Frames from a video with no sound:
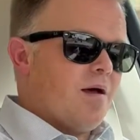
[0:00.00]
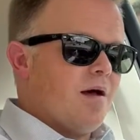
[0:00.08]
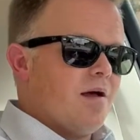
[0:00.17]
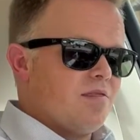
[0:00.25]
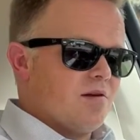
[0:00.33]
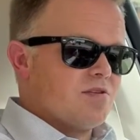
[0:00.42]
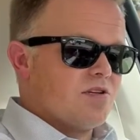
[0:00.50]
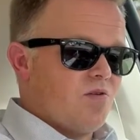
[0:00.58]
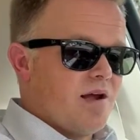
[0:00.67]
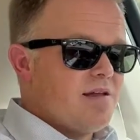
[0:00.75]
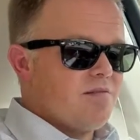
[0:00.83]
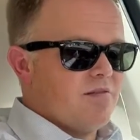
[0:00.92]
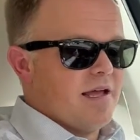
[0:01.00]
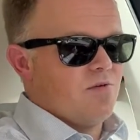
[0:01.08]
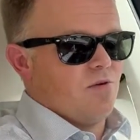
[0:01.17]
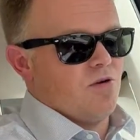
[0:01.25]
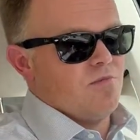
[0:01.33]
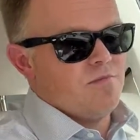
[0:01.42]
There's great leg
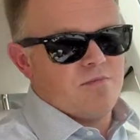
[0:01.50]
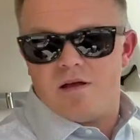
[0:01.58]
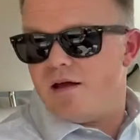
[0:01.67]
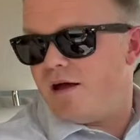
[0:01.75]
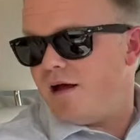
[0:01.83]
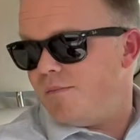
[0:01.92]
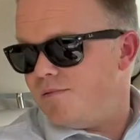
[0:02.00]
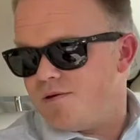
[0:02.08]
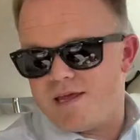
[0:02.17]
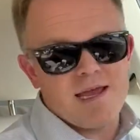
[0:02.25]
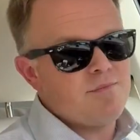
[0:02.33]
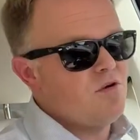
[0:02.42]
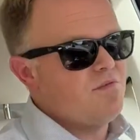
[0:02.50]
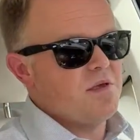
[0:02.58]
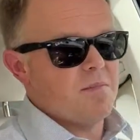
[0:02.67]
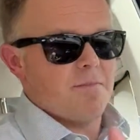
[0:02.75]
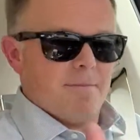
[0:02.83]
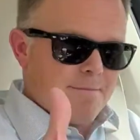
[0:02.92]
room. You can't move
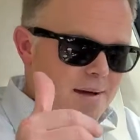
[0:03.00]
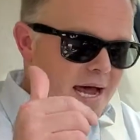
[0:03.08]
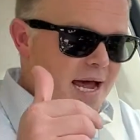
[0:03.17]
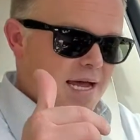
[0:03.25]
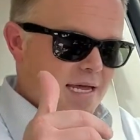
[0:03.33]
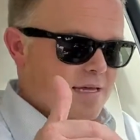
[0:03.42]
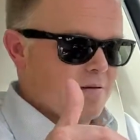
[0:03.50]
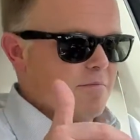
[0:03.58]
them back,